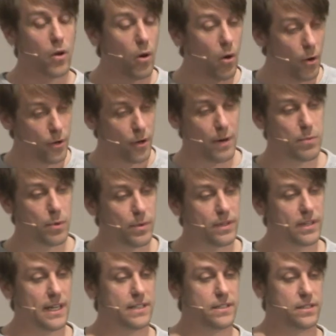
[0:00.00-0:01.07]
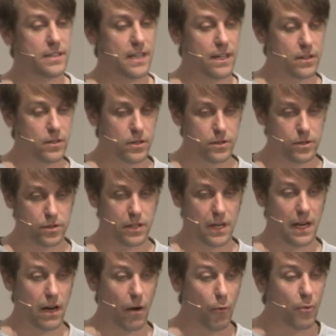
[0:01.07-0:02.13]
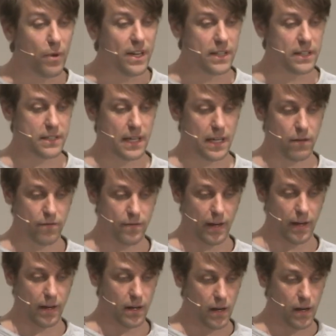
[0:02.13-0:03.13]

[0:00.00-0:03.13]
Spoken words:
other implementations can just read this kind of thing.